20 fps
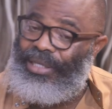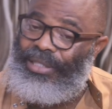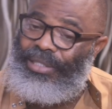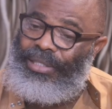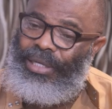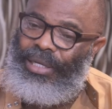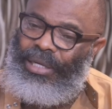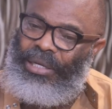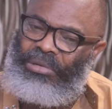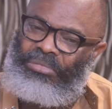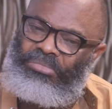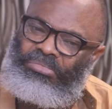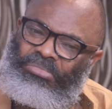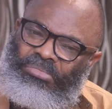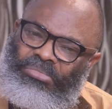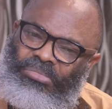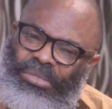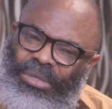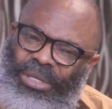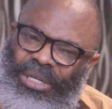that uh,
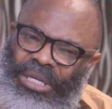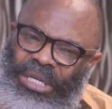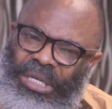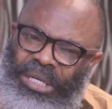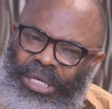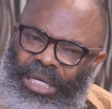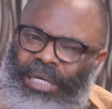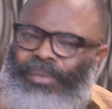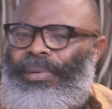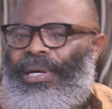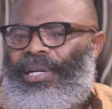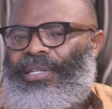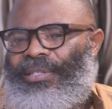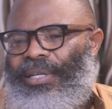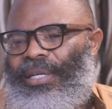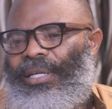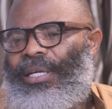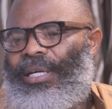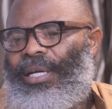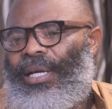he might
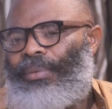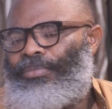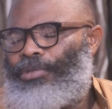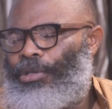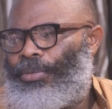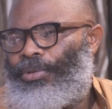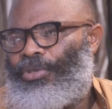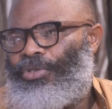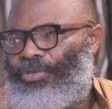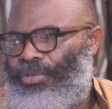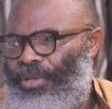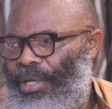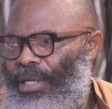think I'm supposed to